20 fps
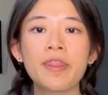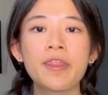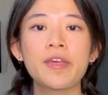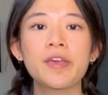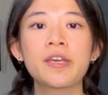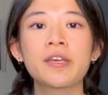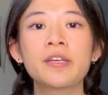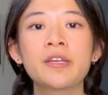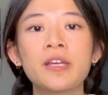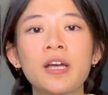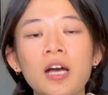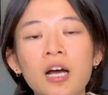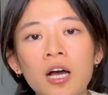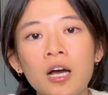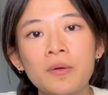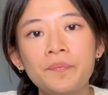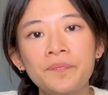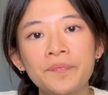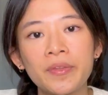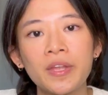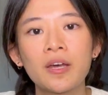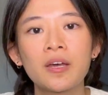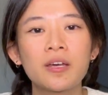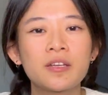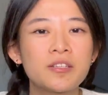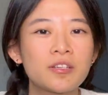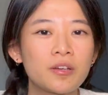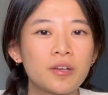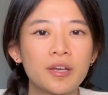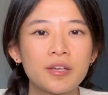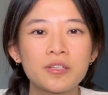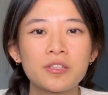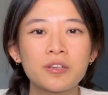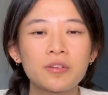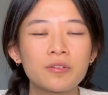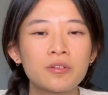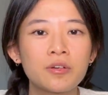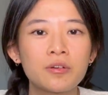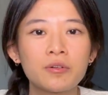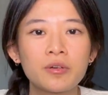thing, I don't
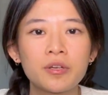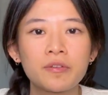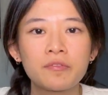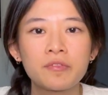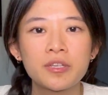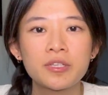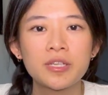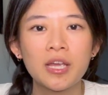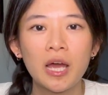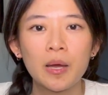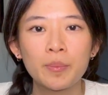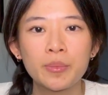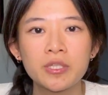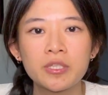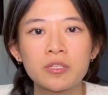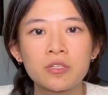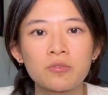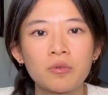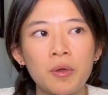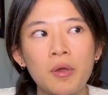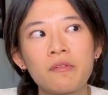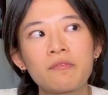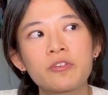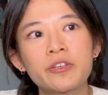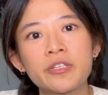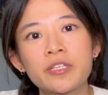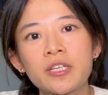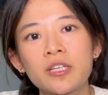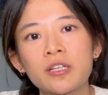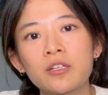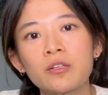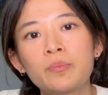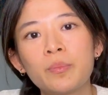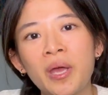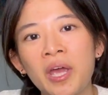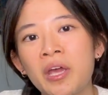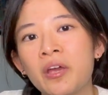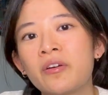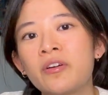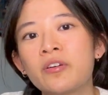know if this happens to every single
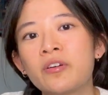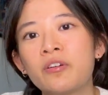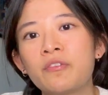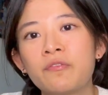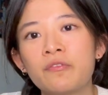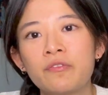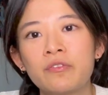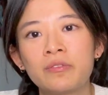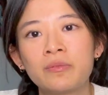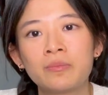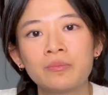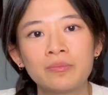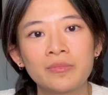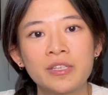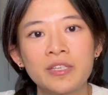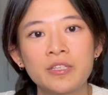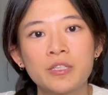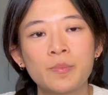pair of these